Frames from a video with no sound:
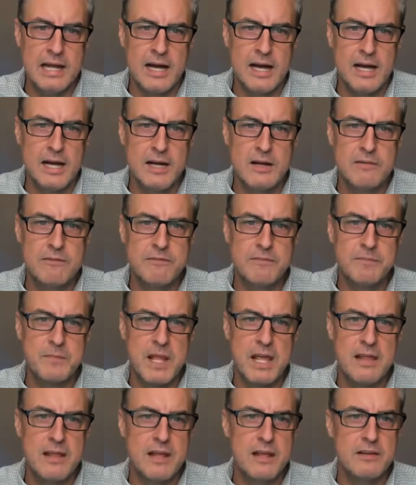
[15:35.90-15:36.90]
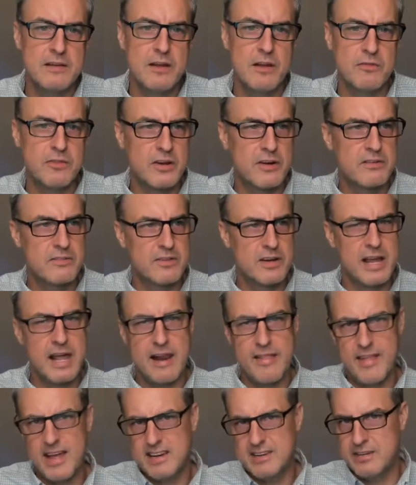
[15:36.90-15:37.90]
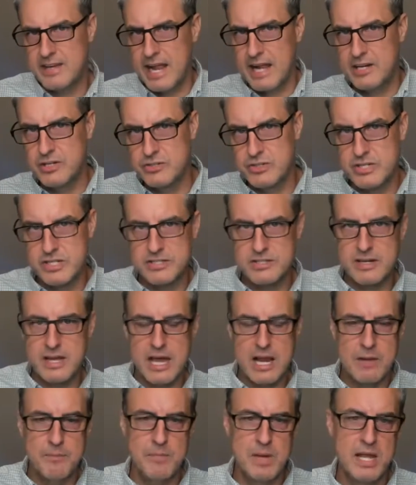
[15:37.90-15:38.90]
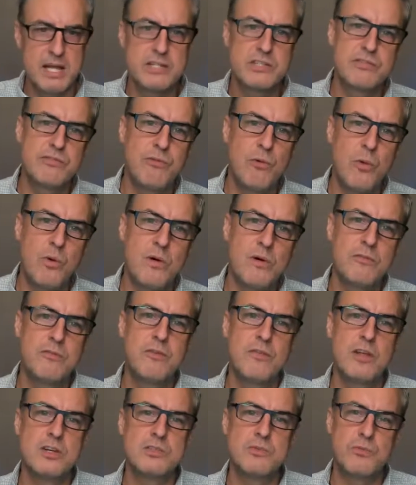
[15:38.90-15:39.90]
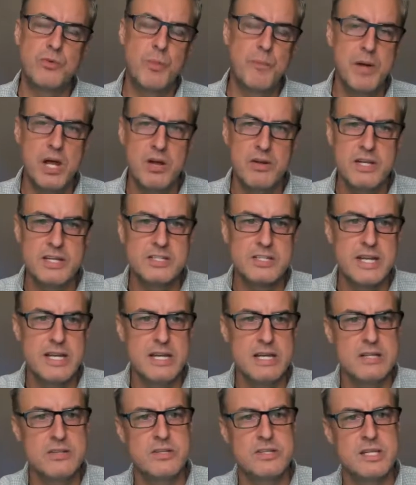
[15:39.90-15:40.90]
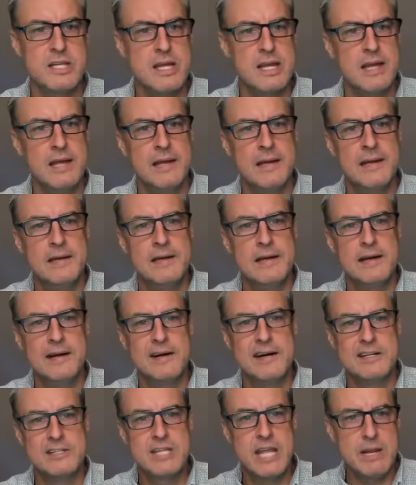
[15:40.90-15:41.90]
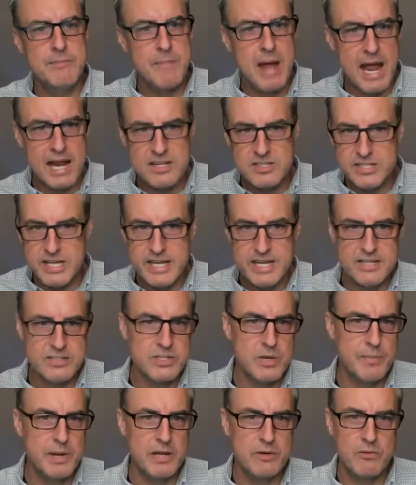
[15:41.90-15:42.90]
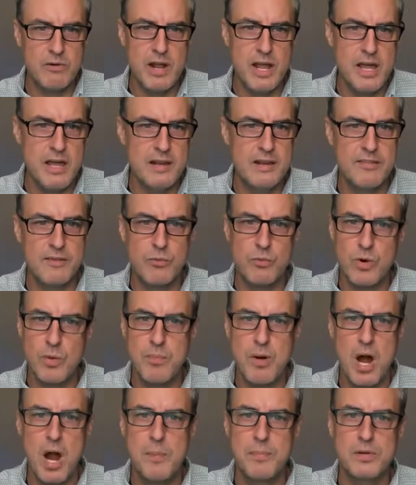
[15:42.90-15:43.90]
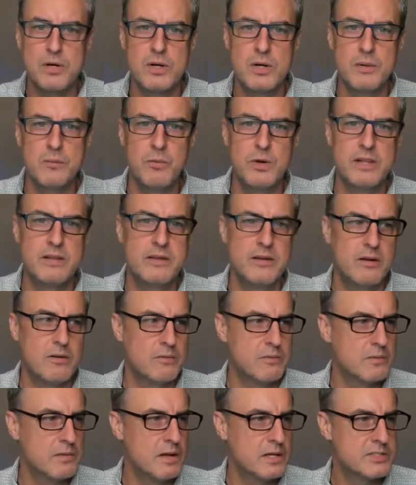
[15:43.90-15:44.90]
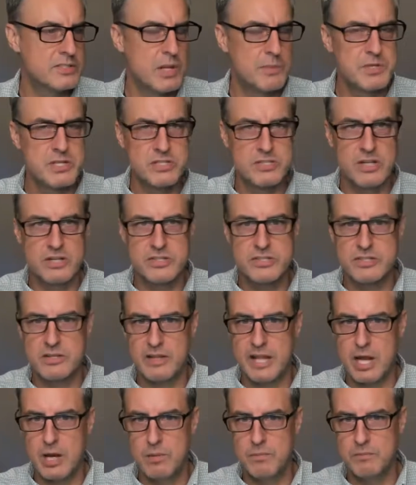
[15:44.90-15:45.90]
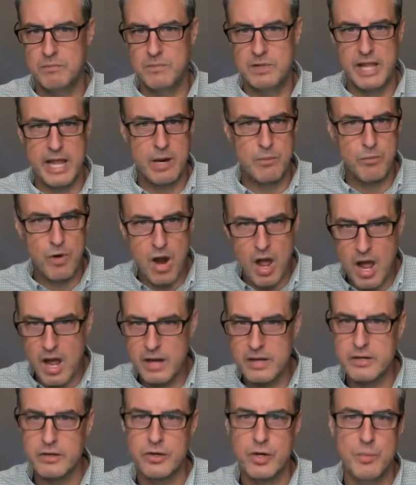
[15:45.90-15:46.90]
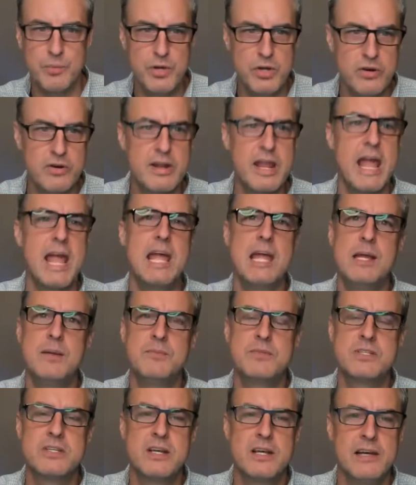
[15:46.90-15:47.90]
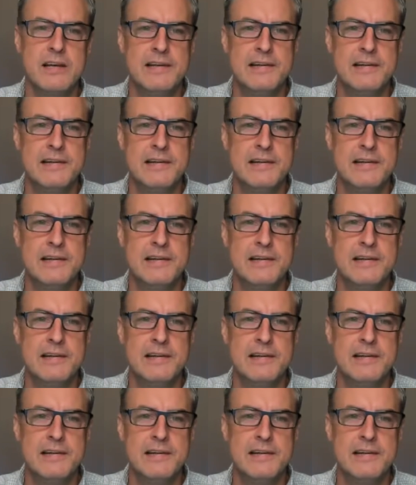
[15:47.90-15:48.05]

Uh, and, and, you know they're, they're kind of that dangerous kind of mix for for those rebellious kids. Uh, teen magazines are being read and they're real popular with you know uh, subjects such as glam glam rock or computer games.